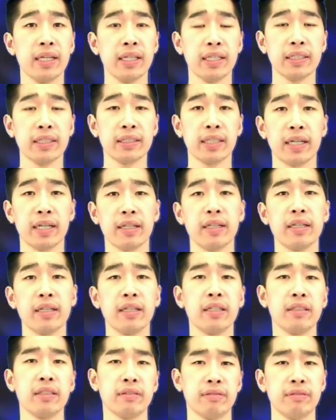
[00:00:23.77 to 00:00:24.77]
is that
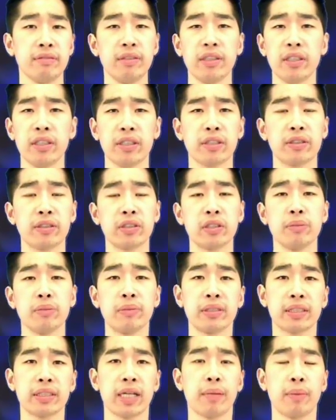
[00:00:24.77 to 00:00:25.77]
a lot of
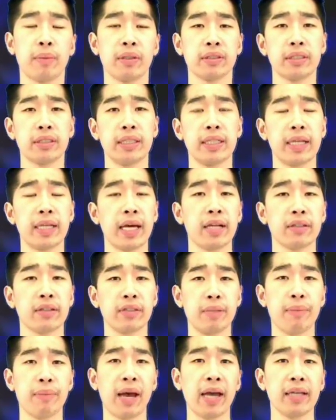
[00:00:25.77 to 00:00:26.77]
consumers come onto your
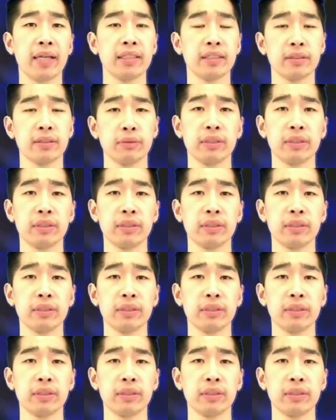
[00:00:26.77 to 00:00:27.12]
category page,